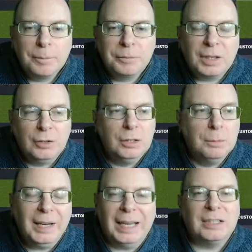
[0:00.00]
because you
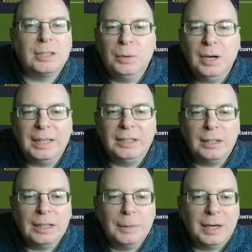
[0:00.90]
might get surprised, and
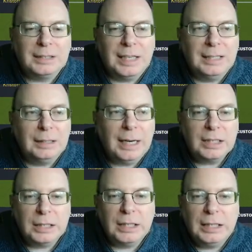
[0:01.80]
they might say,
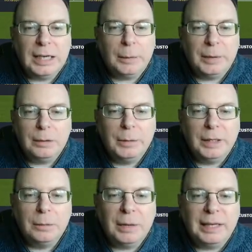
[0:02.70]
actually, yeah, we, we
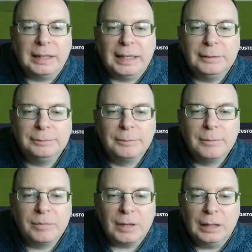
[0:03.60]
can pay that,
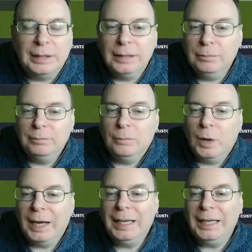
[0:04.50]
and then, well,
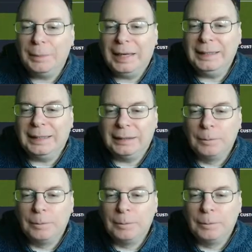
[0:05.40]
hey, payday.